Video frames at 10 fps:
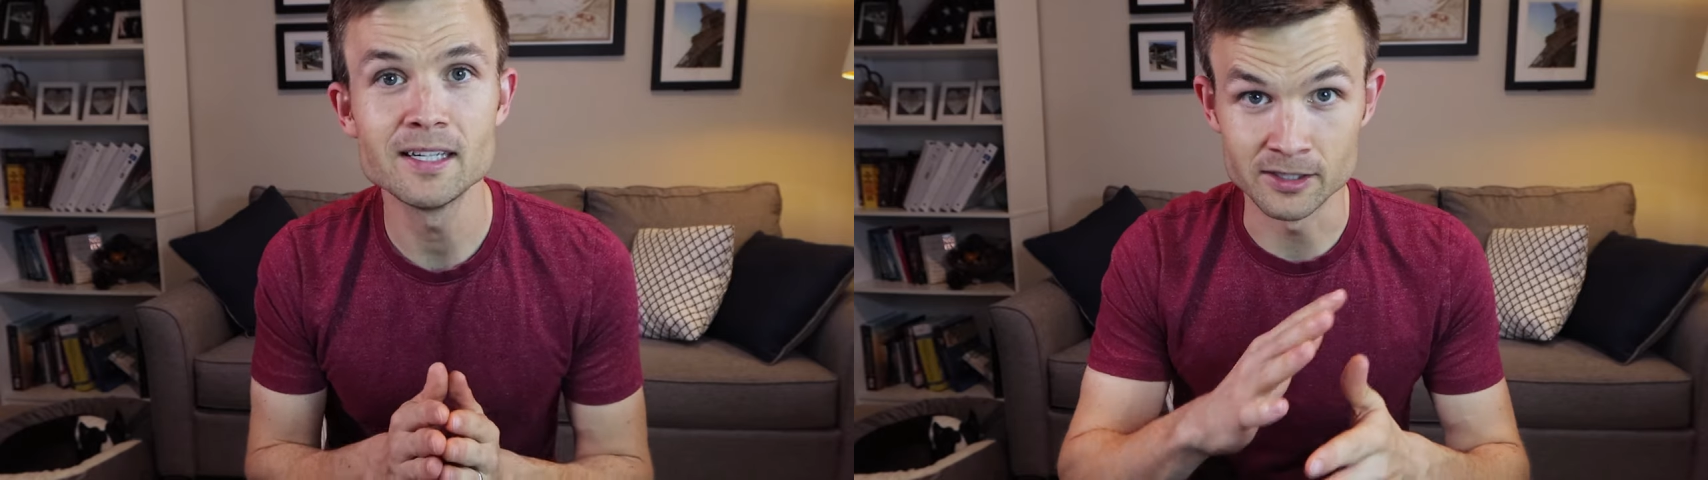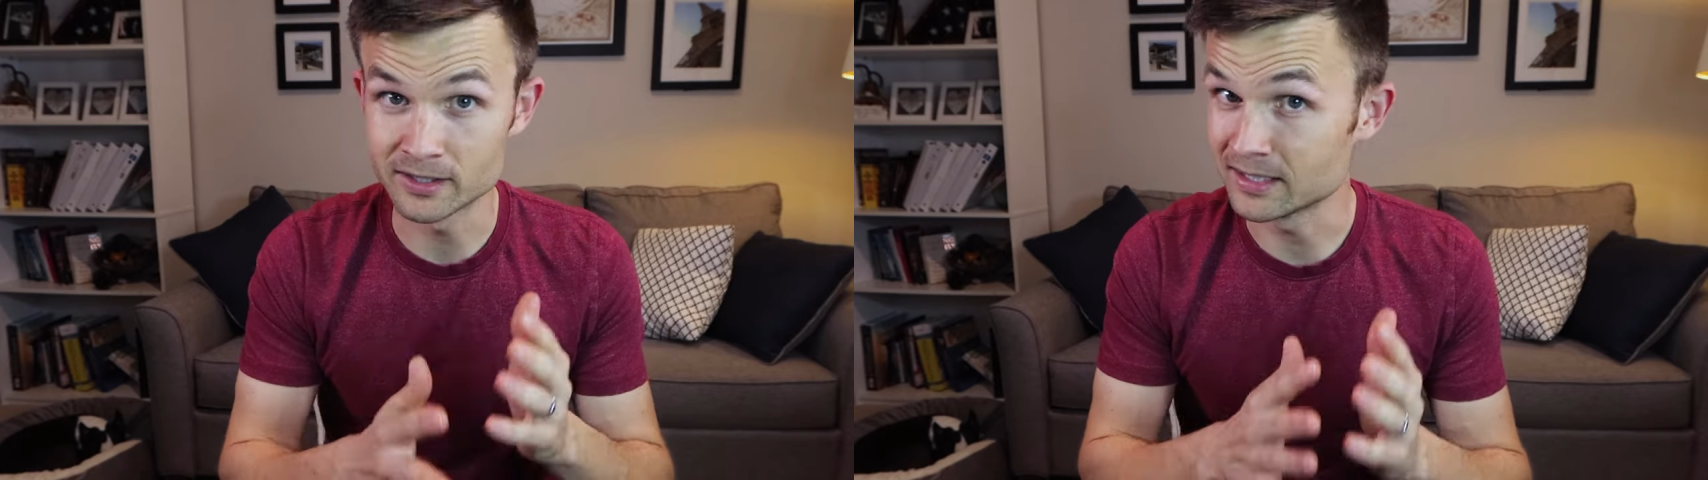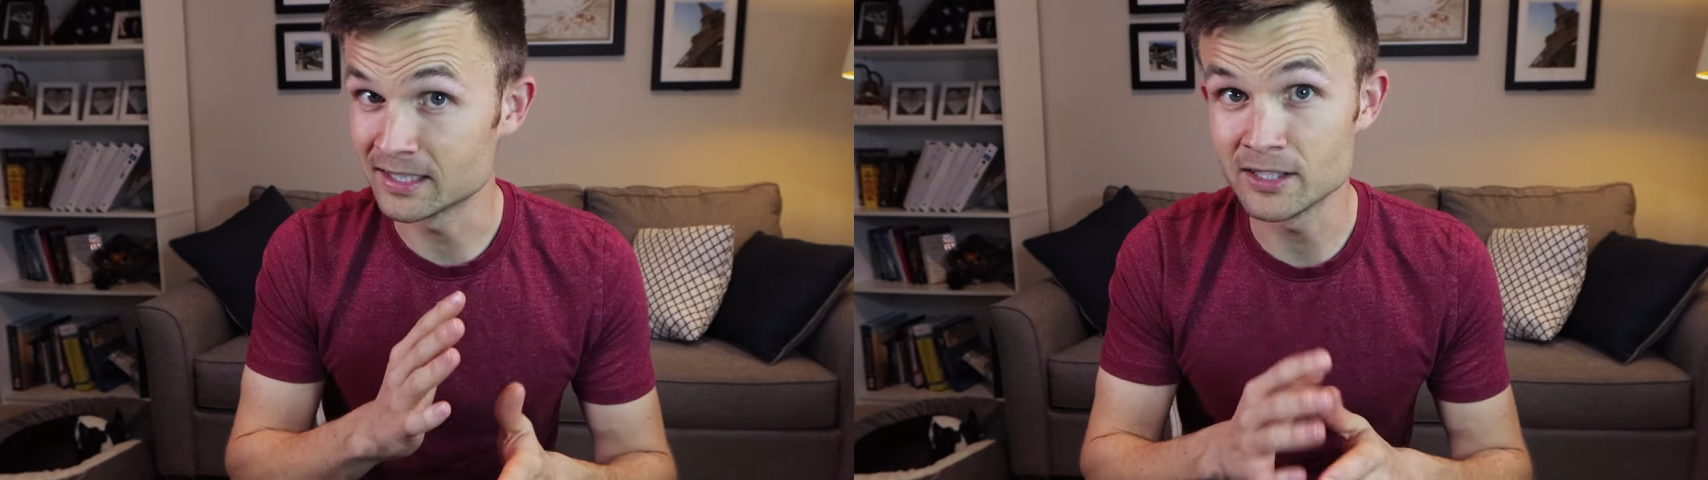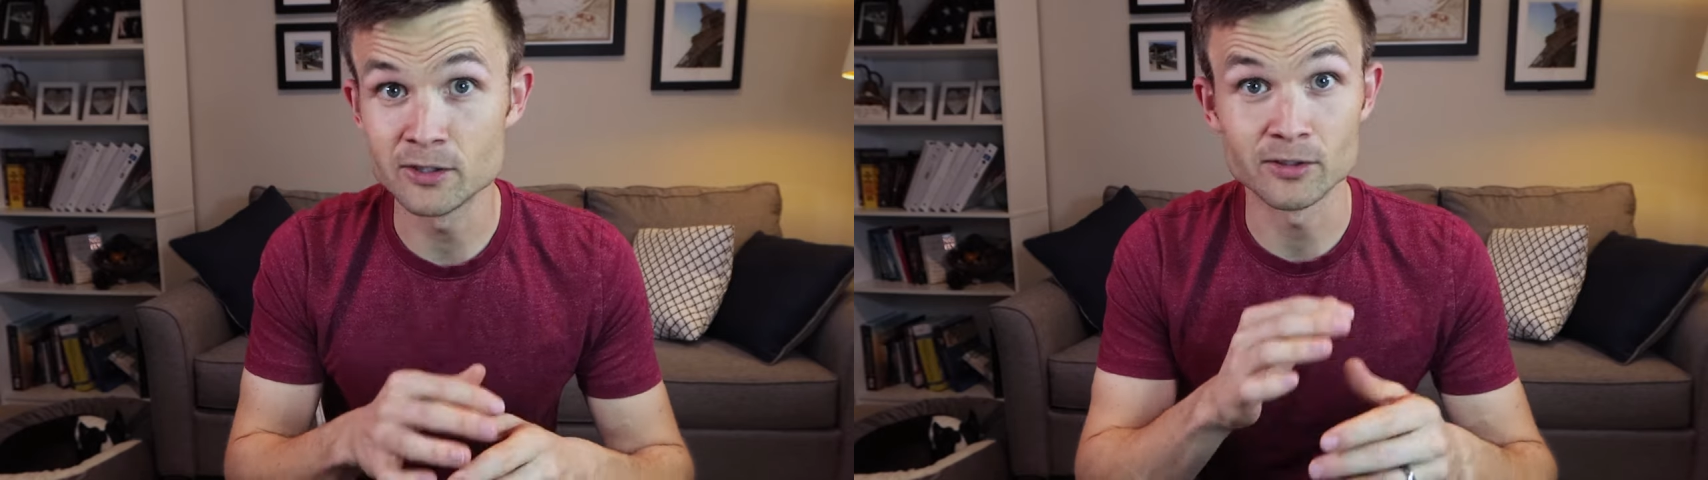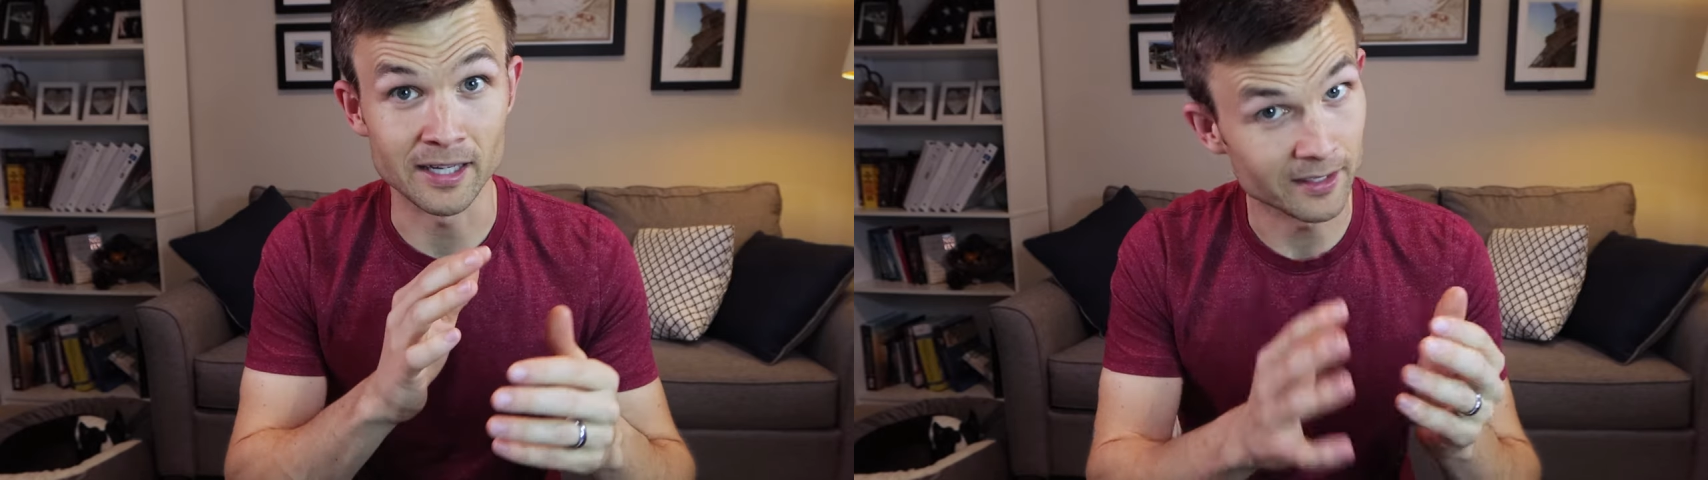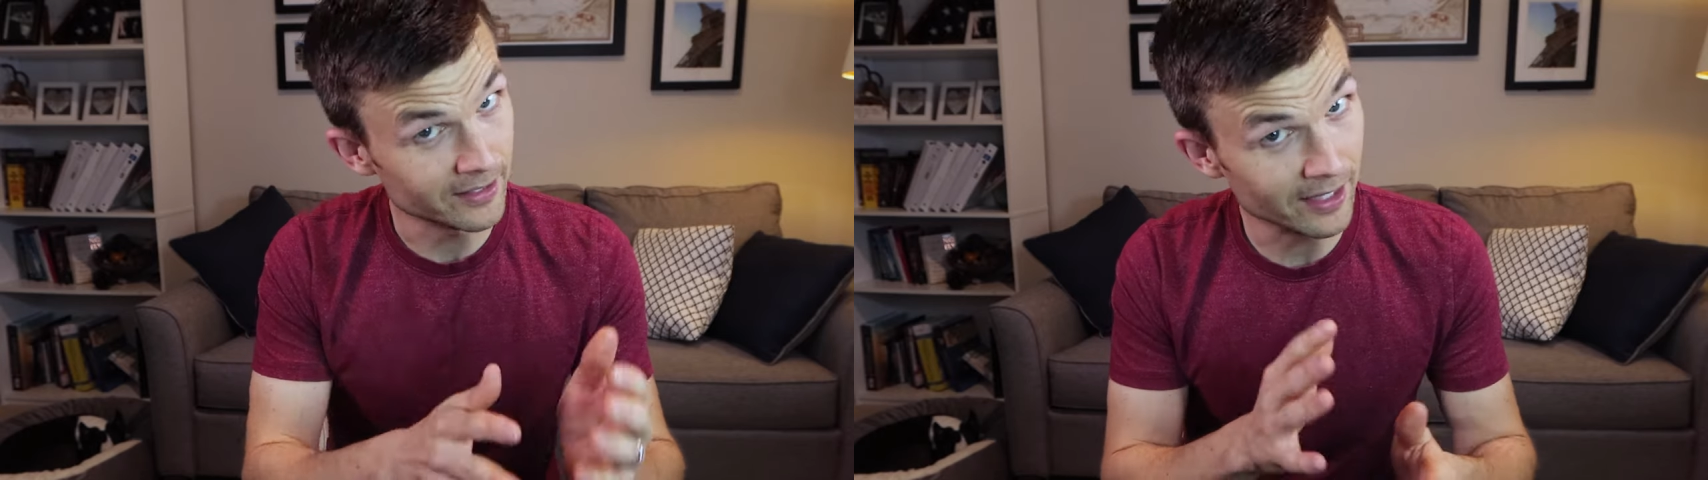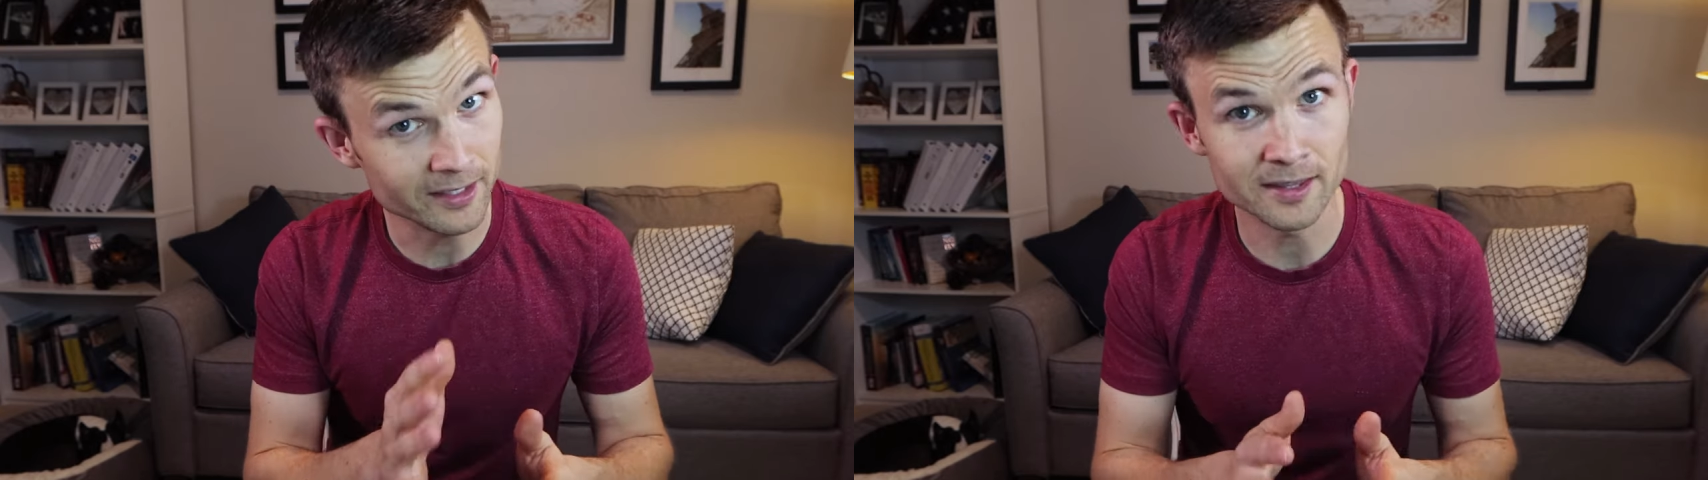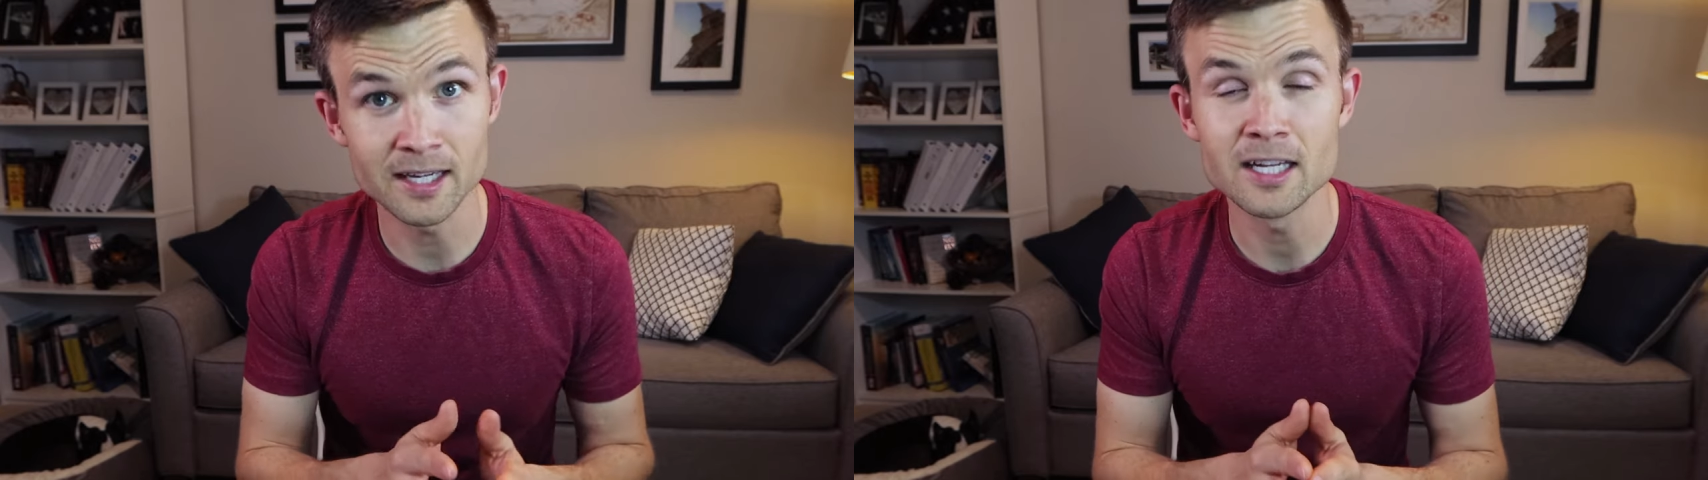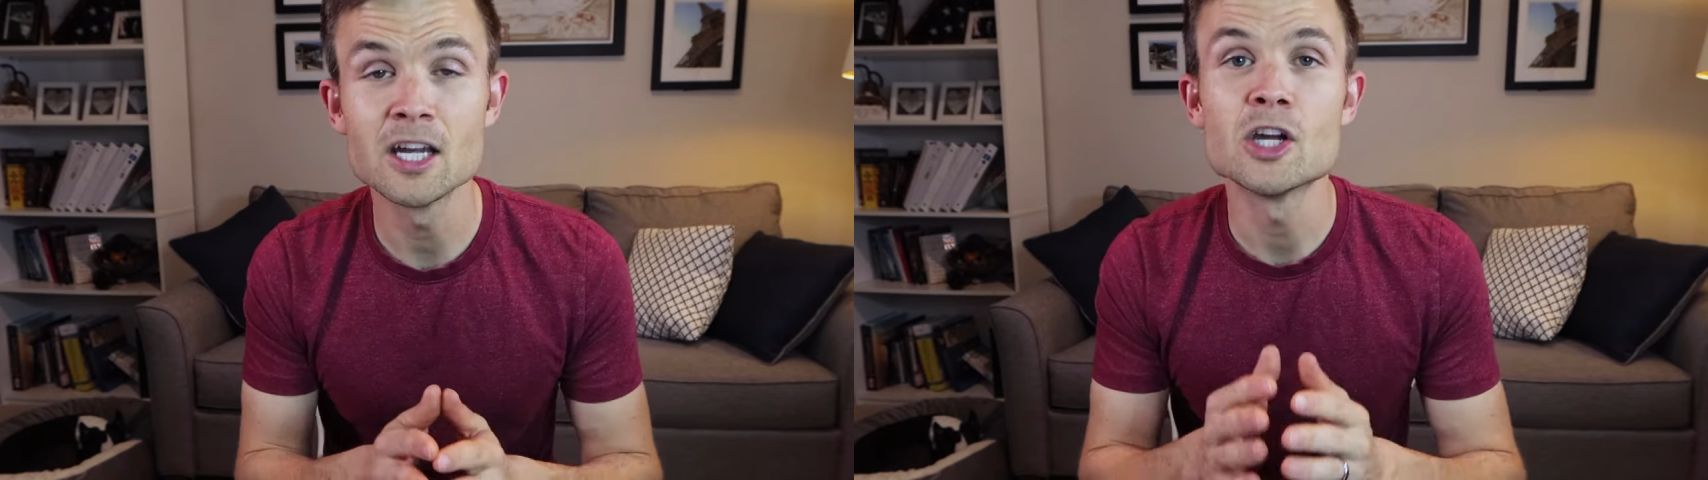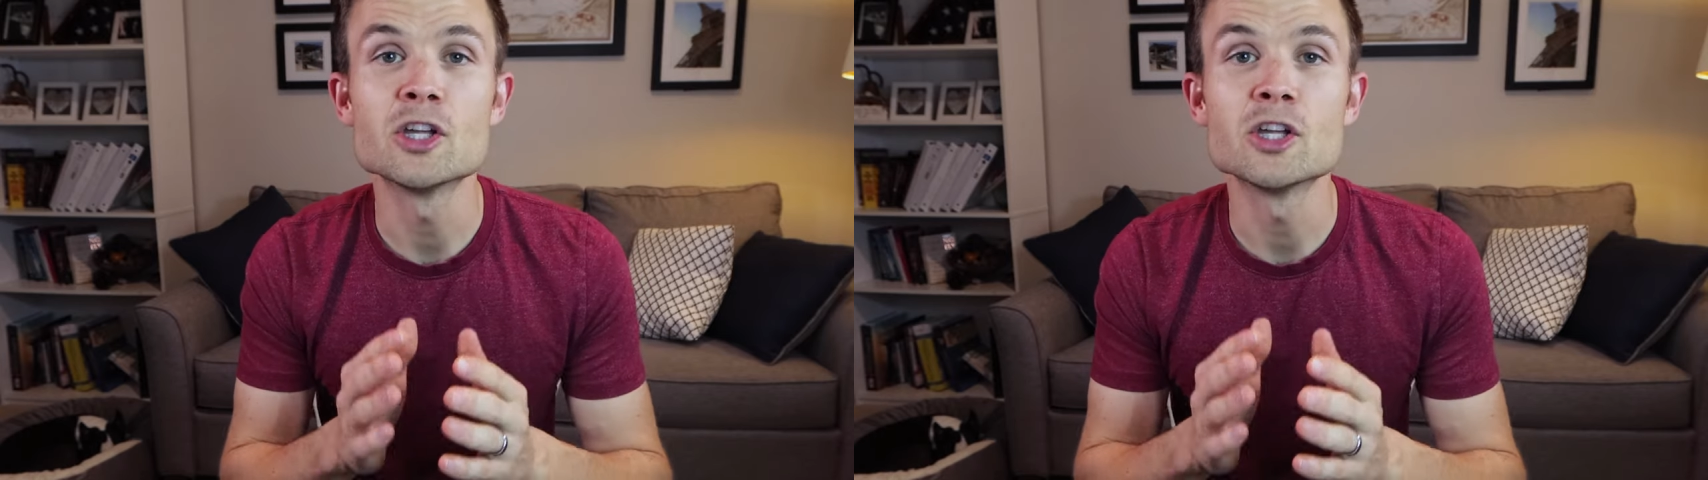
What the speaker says: it just continues like a daily thing,